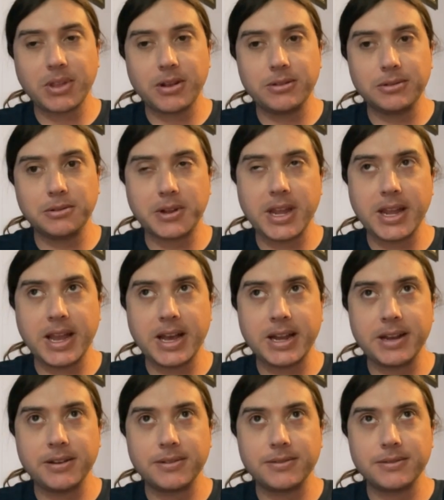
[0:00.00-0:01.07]
looking at
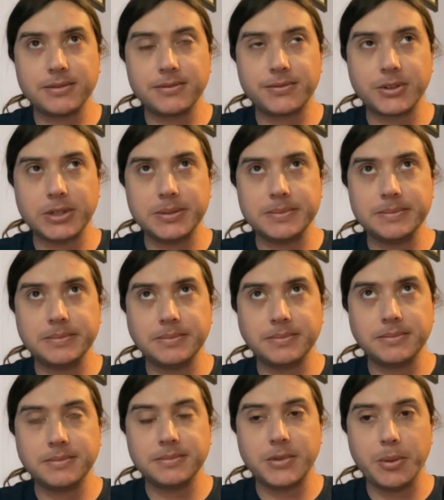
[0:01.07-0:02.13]
it from
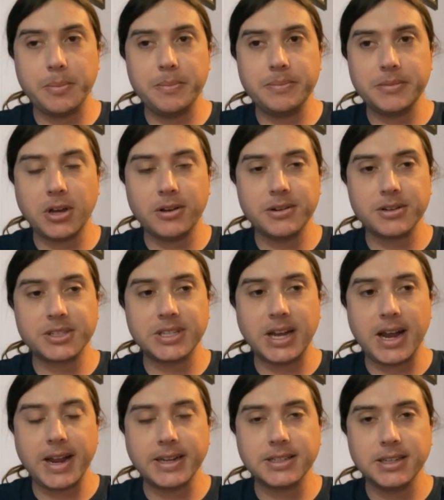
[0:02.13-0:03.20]
the
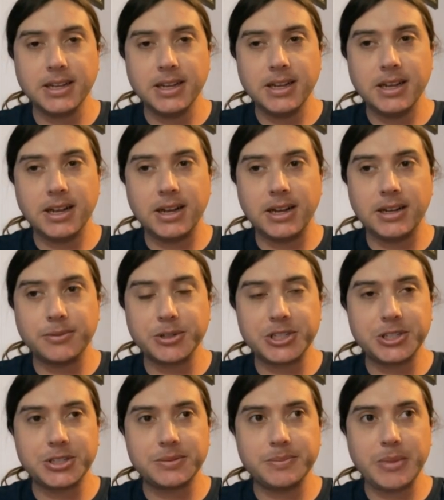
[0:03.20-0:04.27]
underside, uh,
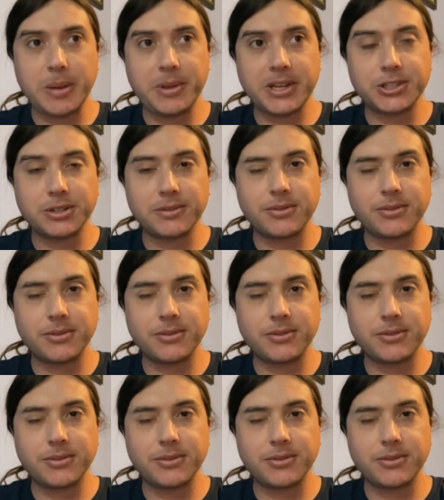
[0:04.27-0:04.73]
which maybe I should have